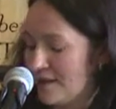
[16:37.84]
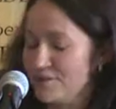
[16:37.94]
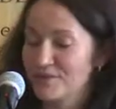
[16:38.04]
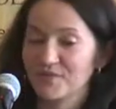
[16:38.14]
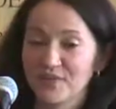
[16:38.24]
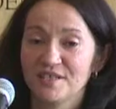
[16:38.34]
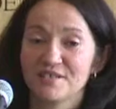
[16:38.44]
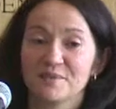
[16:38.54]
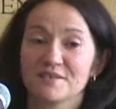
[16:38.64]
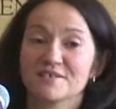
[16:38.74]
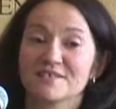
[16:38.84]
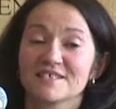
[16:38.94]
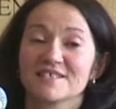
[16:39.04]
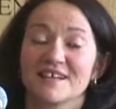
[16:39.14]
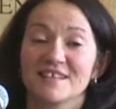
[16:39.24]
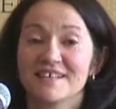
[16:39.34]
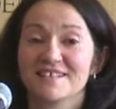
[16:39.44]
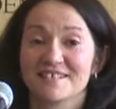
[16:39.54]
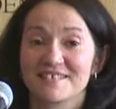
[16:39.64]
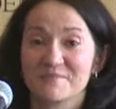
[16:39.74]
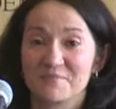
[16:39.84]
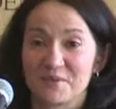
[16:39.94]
I just finished because this is an ESRC